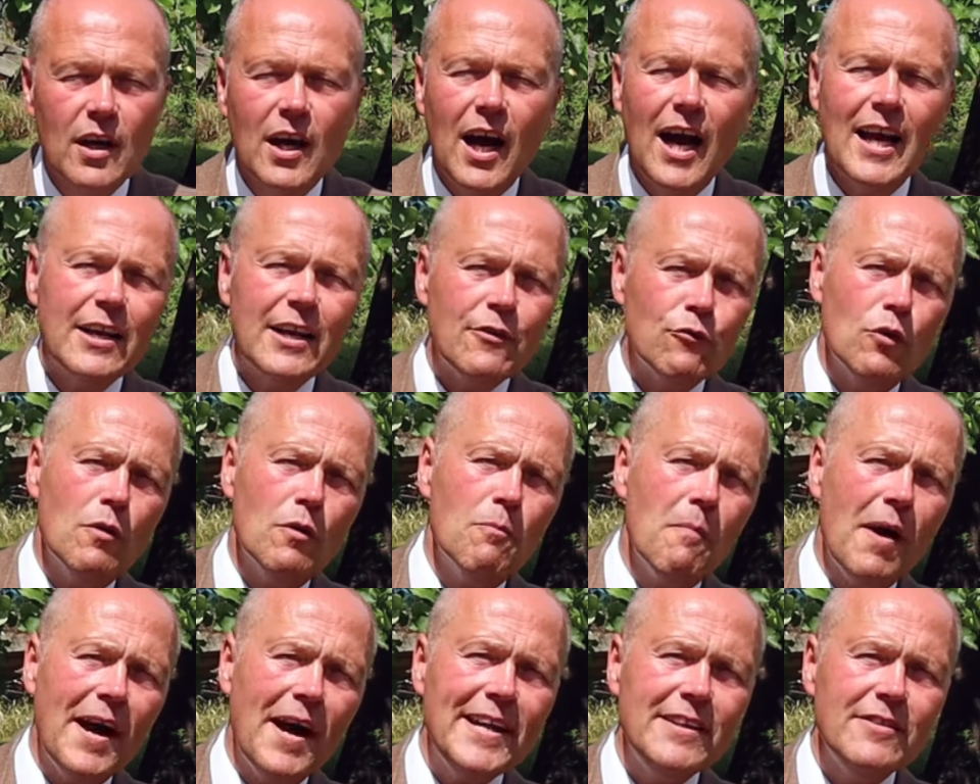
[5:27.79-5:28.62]
And it
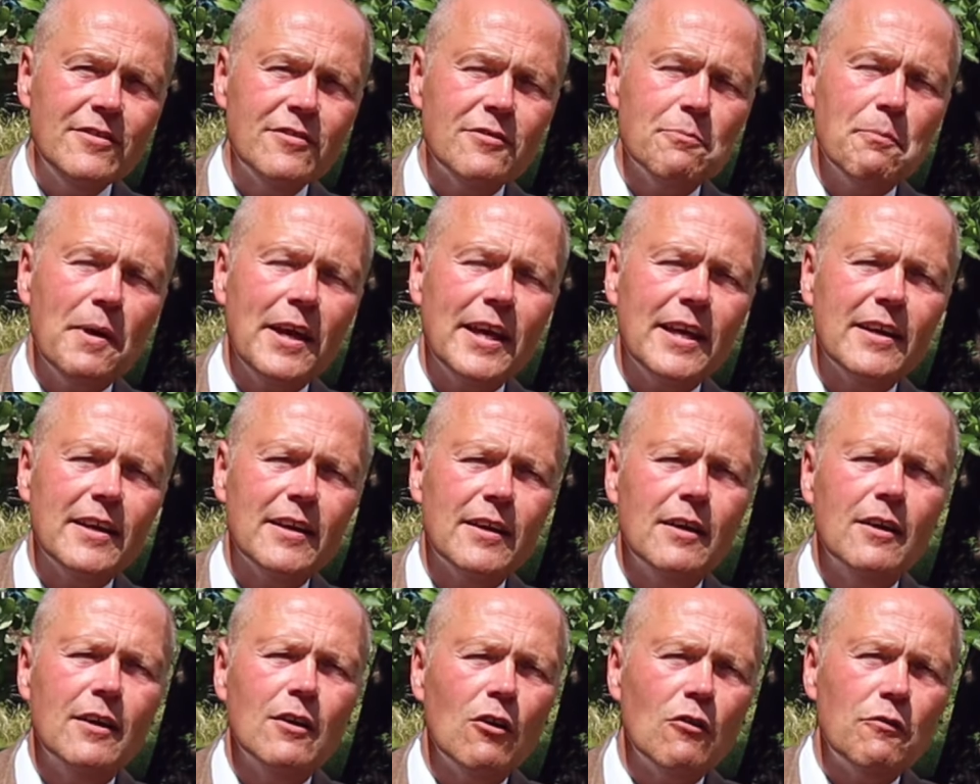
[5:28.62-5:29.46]
reminds me
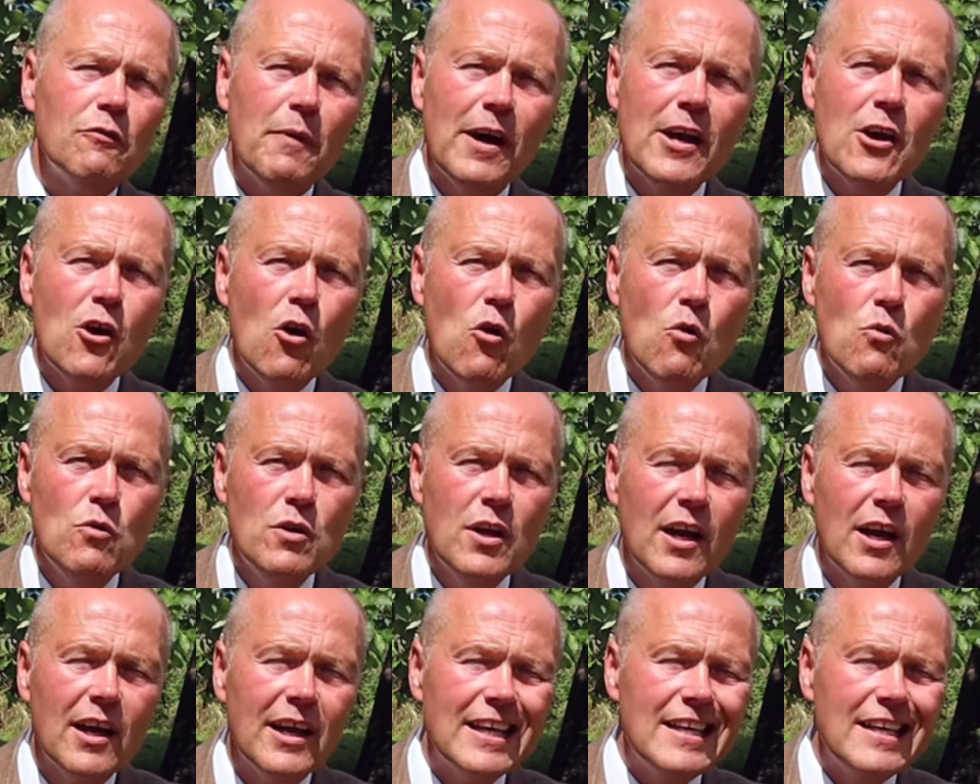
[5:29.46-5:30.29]
of my
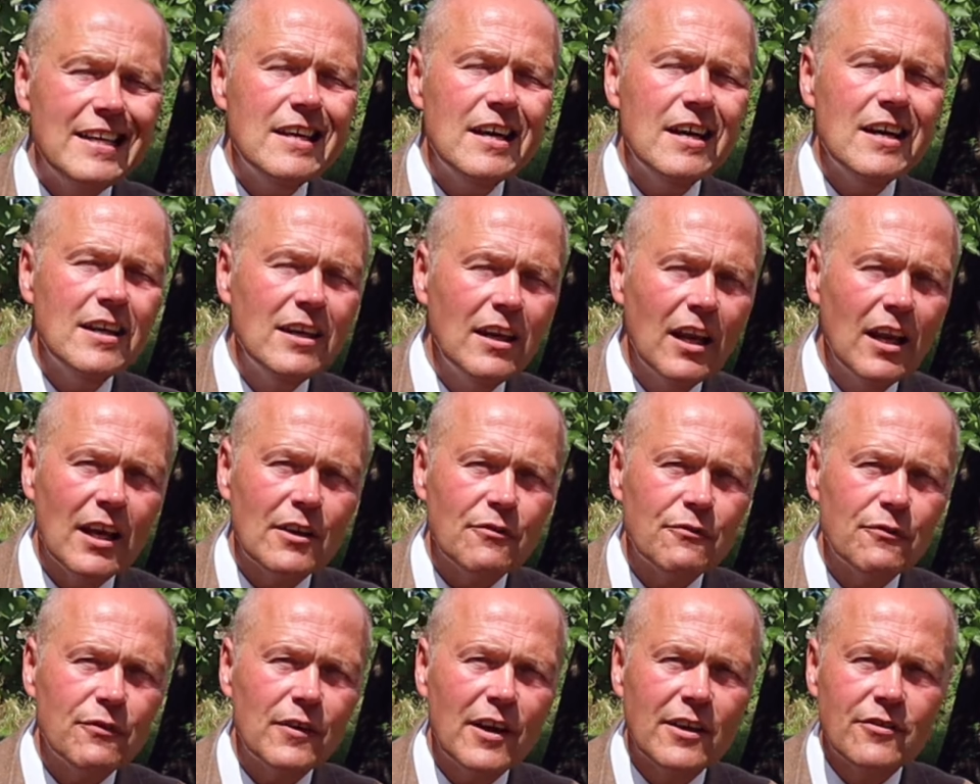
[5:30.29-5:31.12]
own young
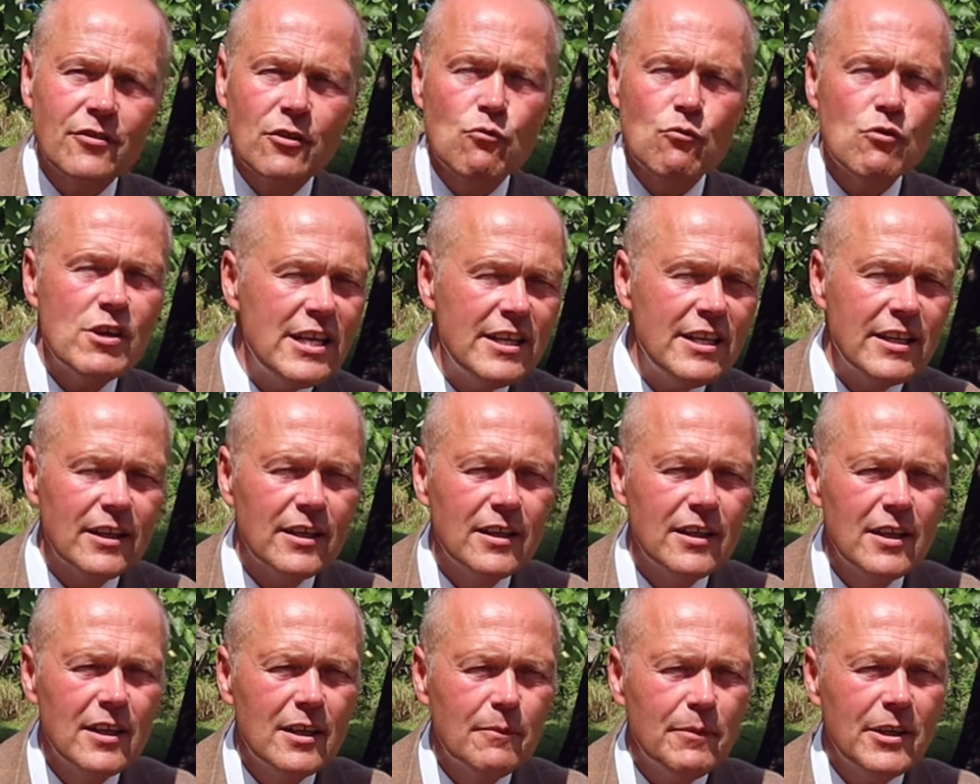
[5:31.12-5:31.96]
life as a reader,
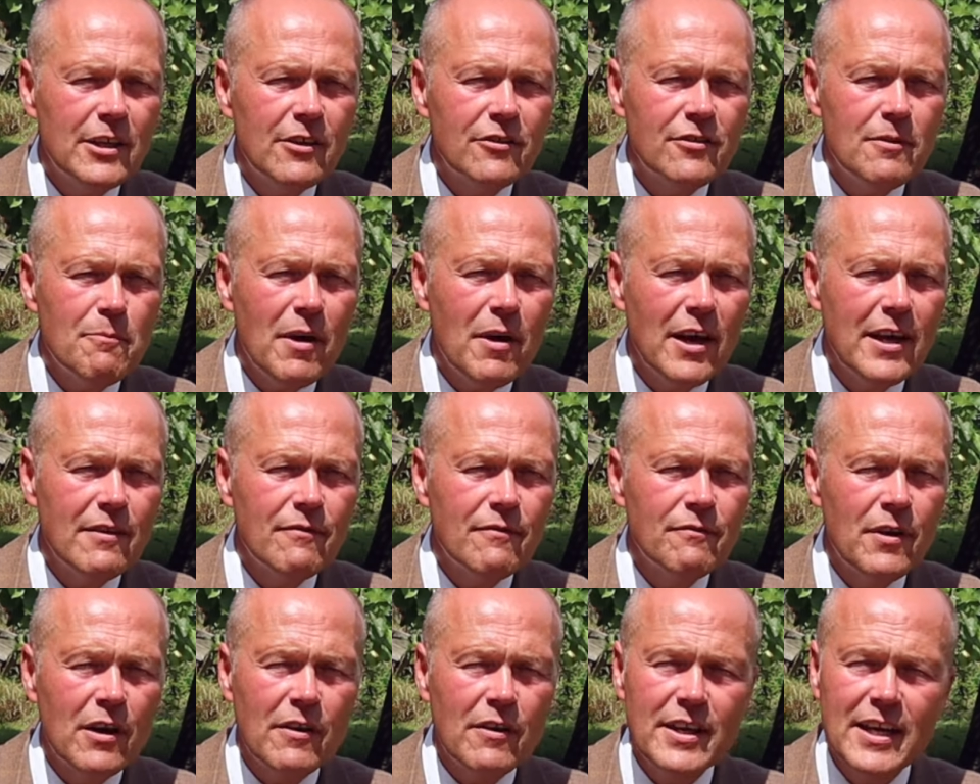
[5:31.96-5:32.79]
because in my
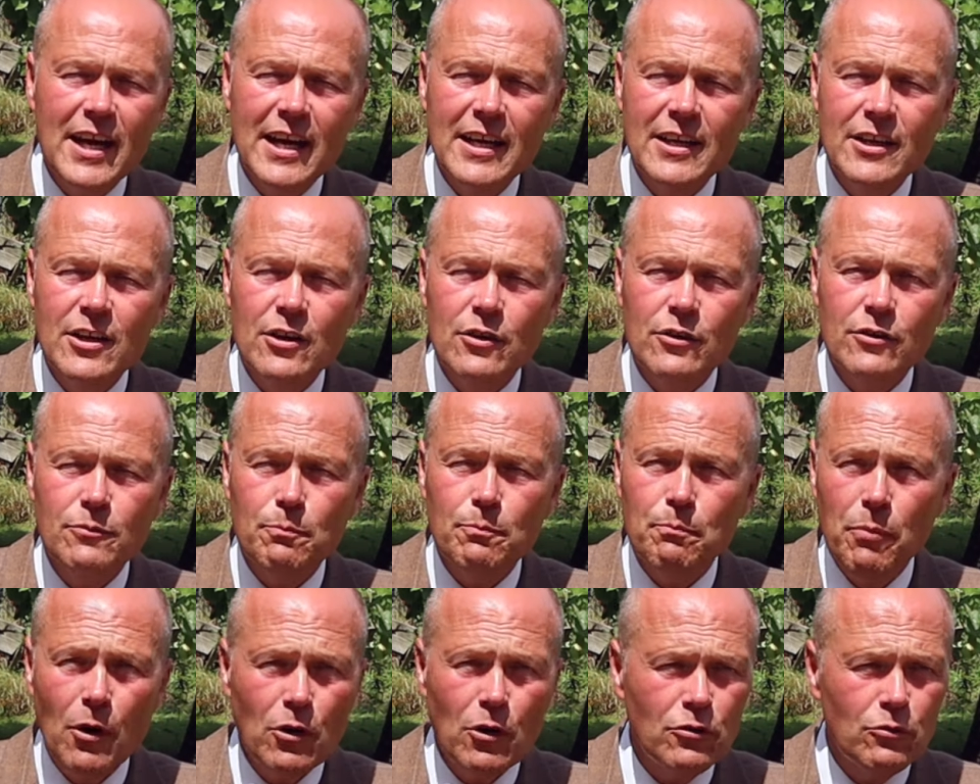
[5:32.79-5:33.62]
very young years,
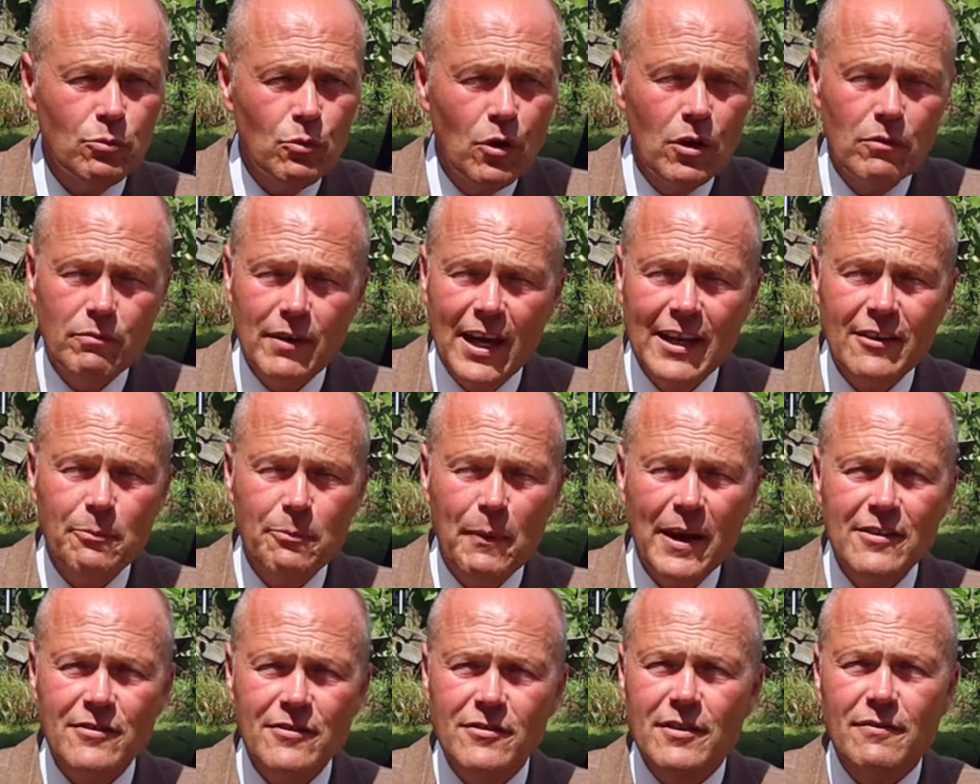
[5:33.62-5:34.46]
books were
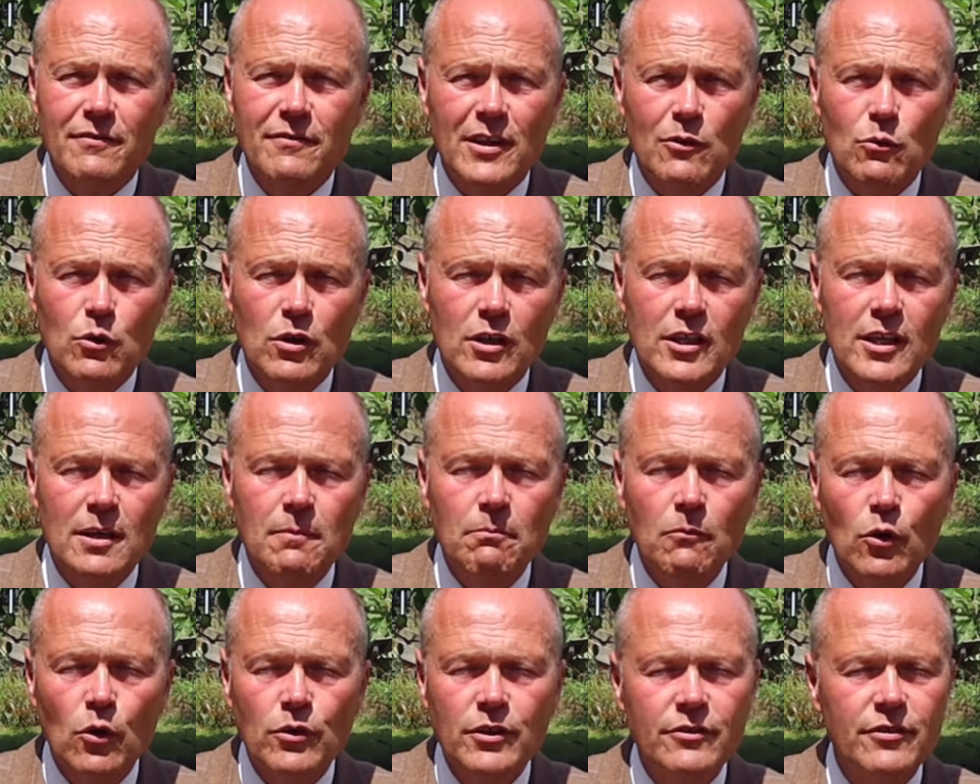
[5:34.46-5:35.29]
expensive, they were a
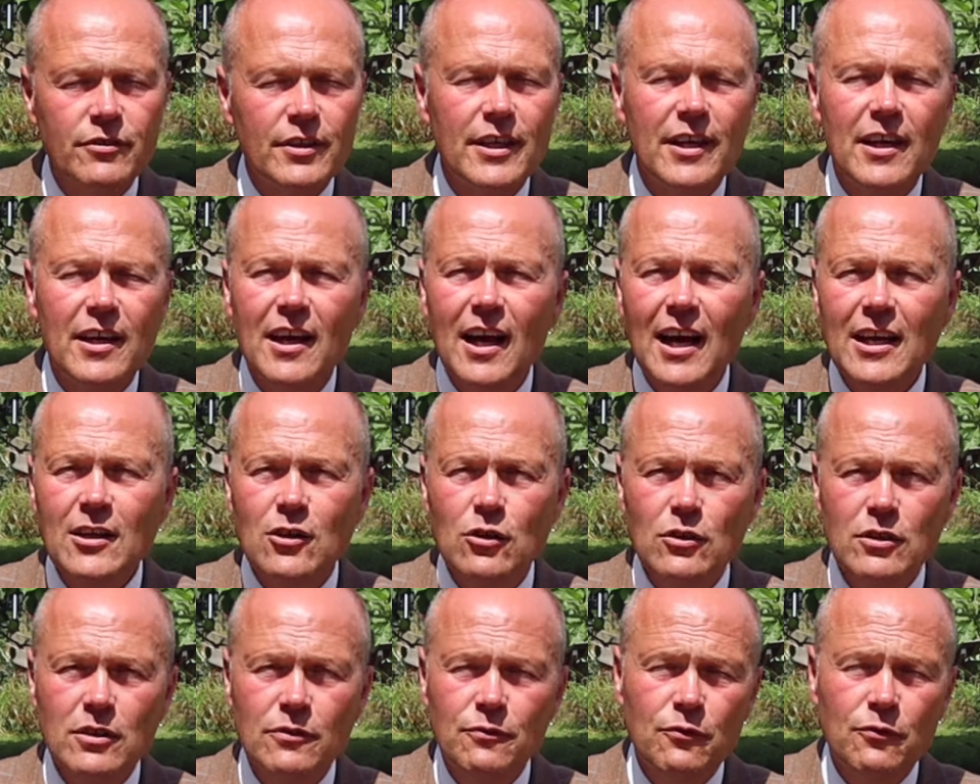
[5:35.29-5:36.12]
commodity. I
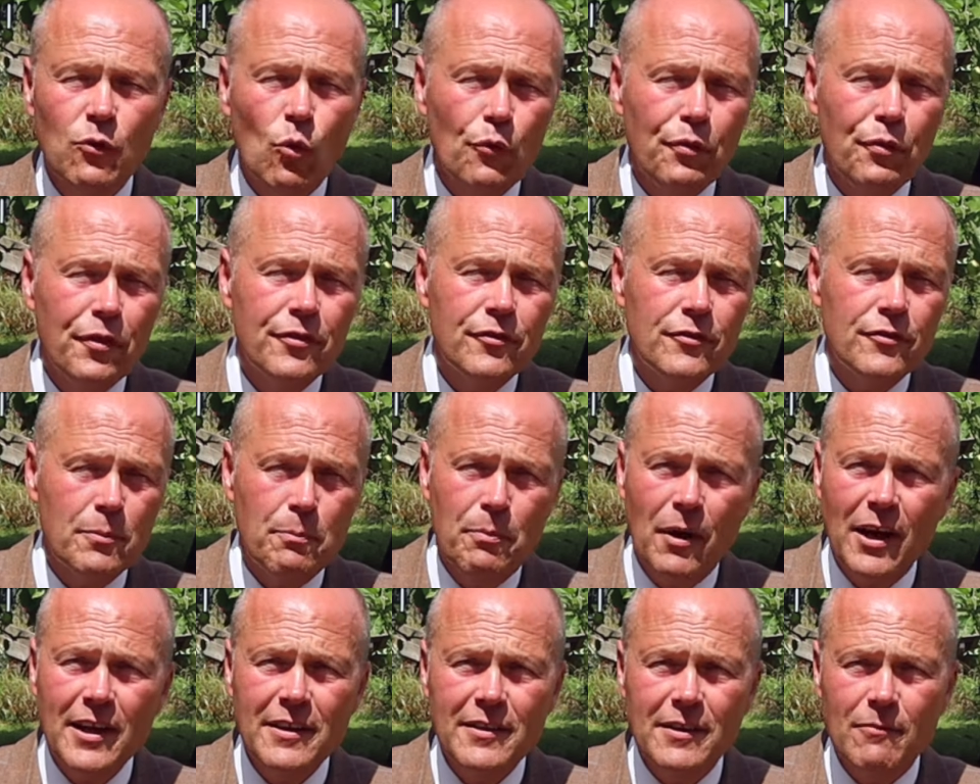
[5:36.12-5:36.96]
couldn't afford to
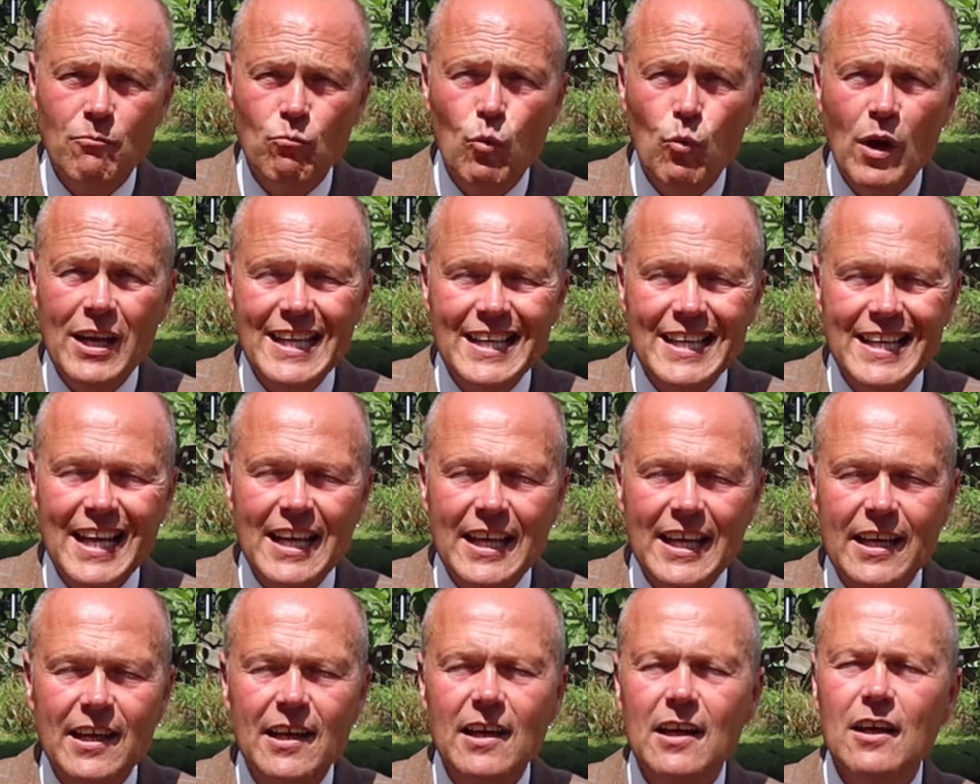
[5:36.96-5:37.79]
buy them willy
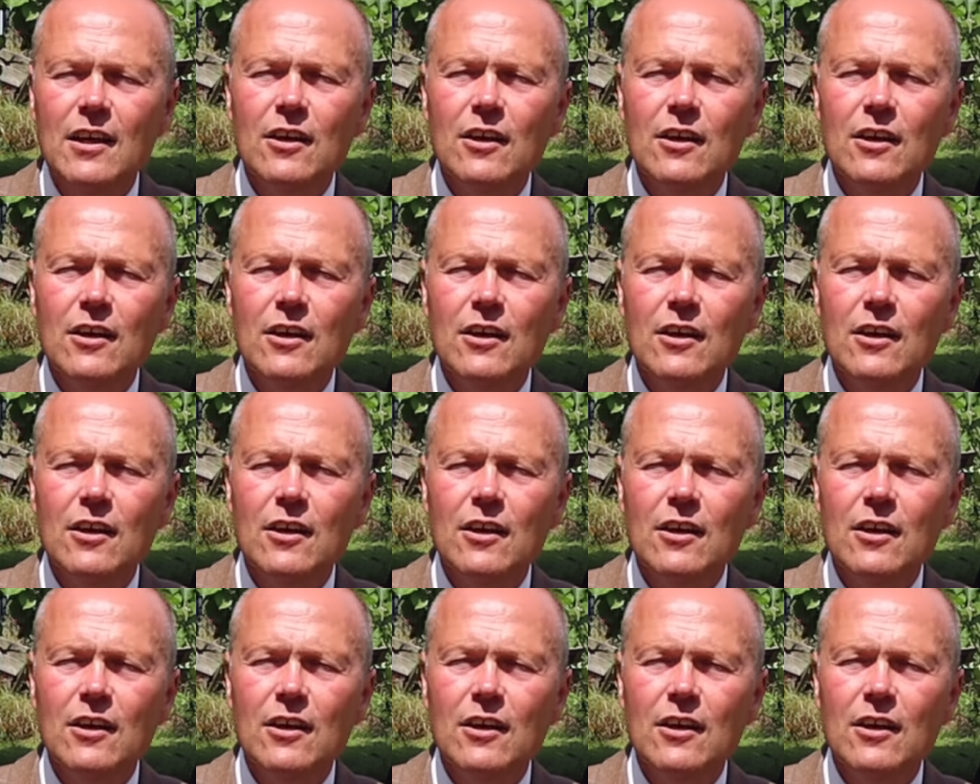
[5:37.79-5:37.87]
nilly.